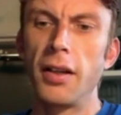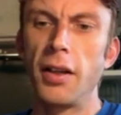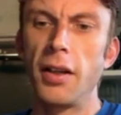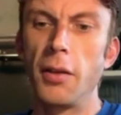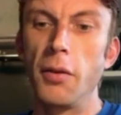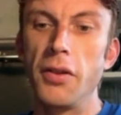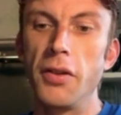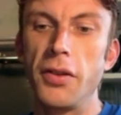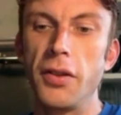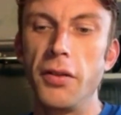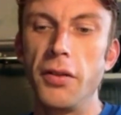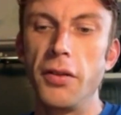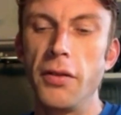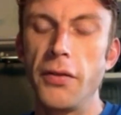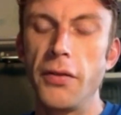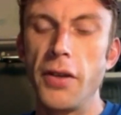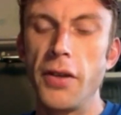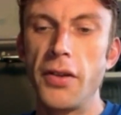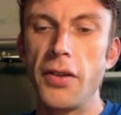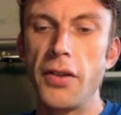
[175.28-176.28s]
I went to
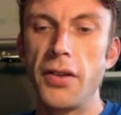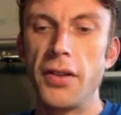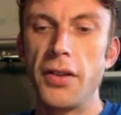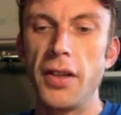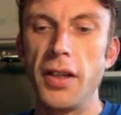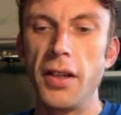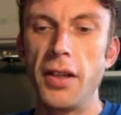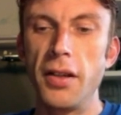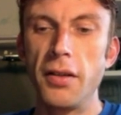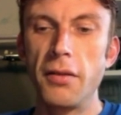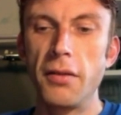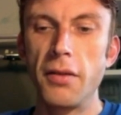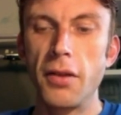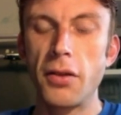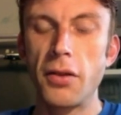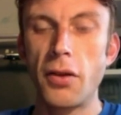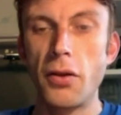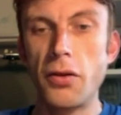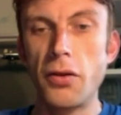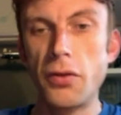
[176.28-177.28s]
university in a, a
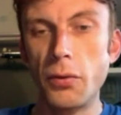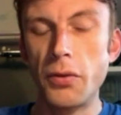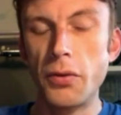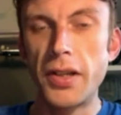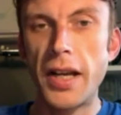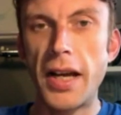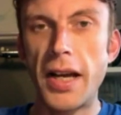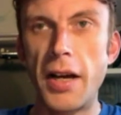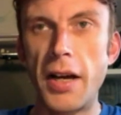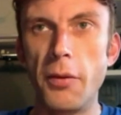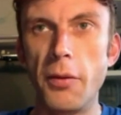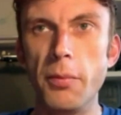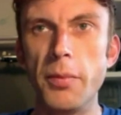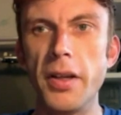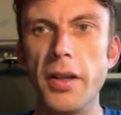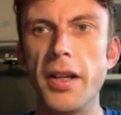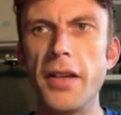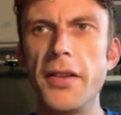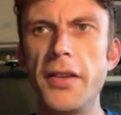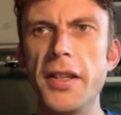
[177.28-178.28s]
coastal town,
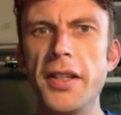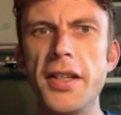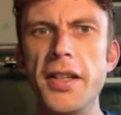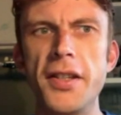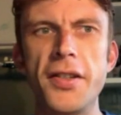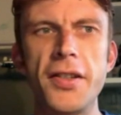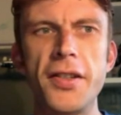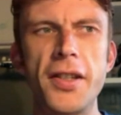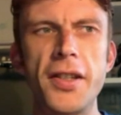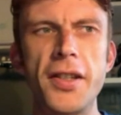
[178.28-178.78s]
but I think it's